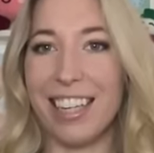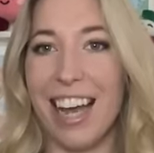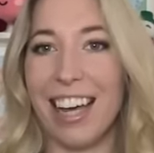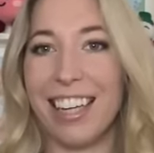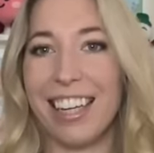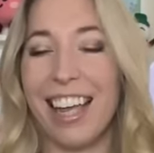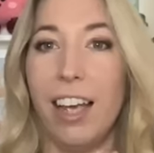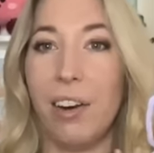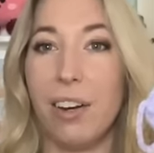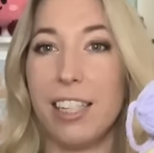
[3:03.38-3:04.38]
Duck
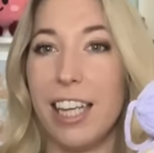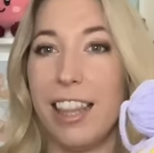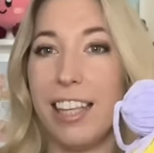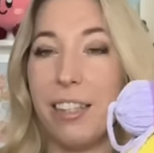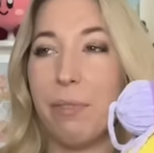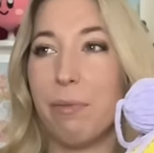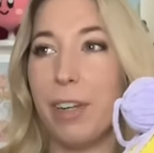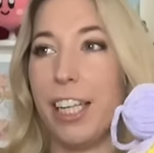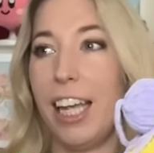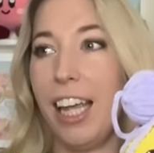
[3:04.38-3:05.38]
and honestly, this
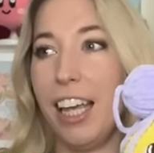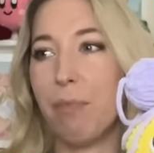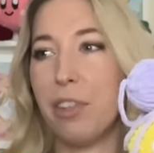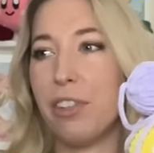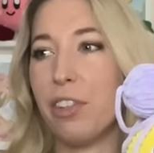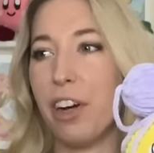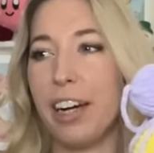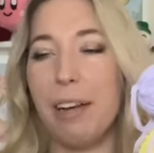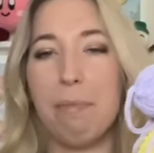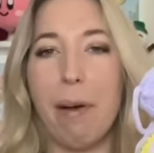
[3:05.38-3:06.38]
really
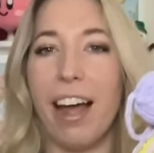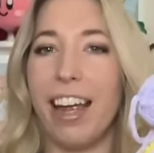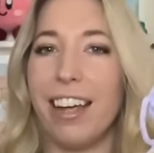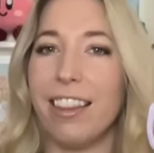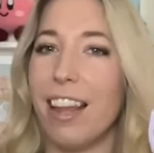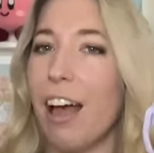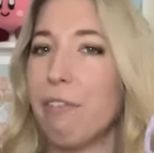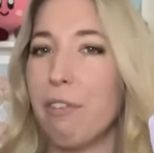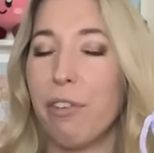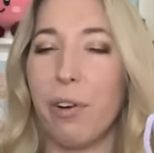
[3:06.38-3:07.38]
started my love
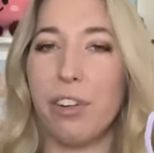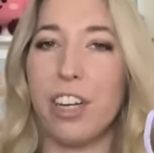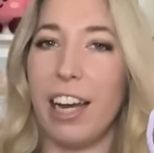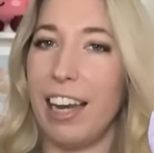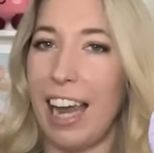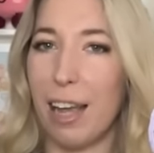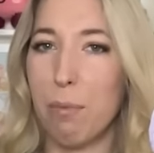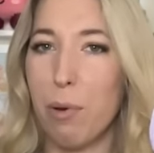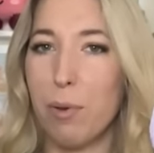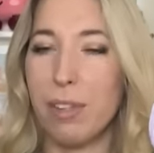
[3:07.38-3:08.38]
of crocheting
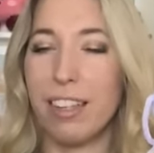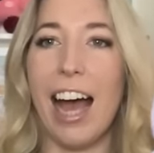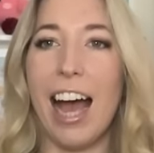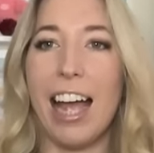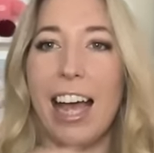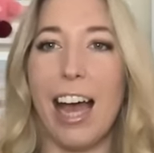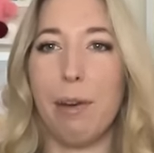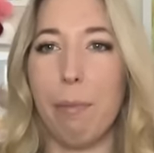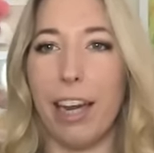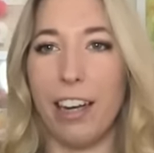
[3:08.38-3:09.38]
animals. I
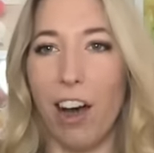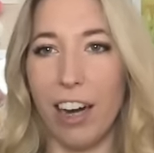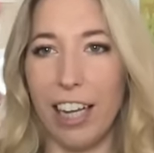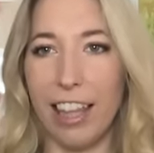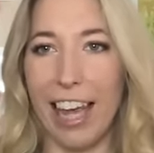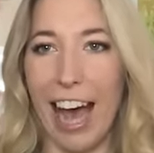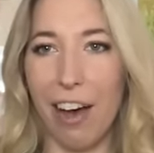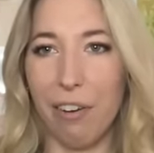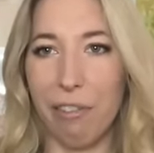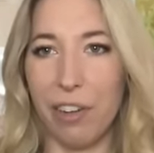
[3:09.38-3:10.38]
had made Connie the
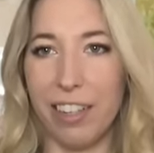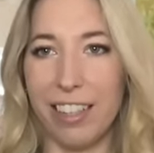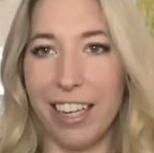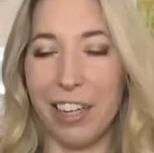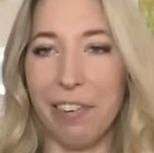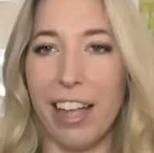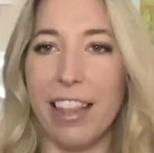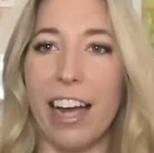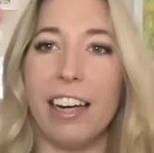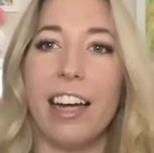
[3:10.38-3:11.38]
cow, if you can see her right
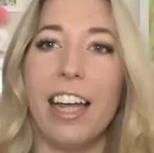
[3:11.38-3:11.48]
there,